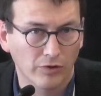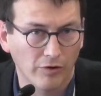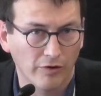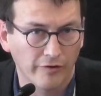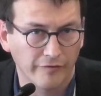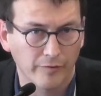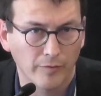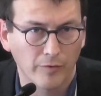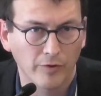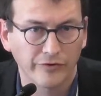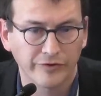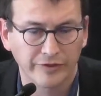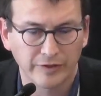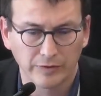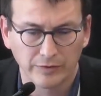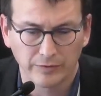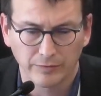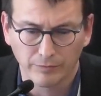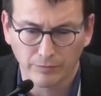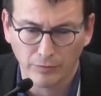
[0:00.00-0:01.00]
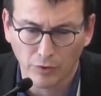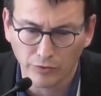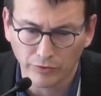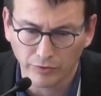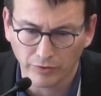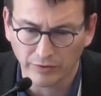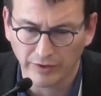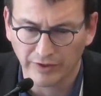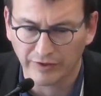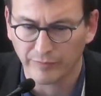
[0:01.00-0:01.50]
of a
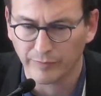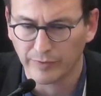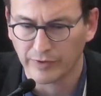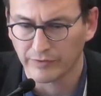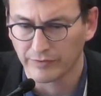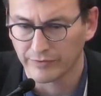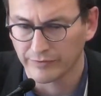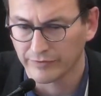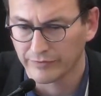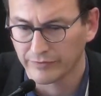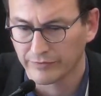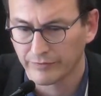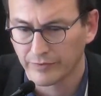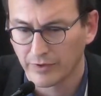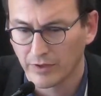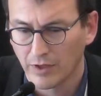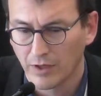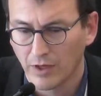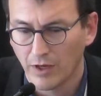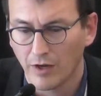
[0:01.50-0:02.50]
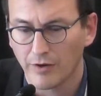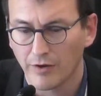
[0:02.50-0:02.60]
multimodal experience. An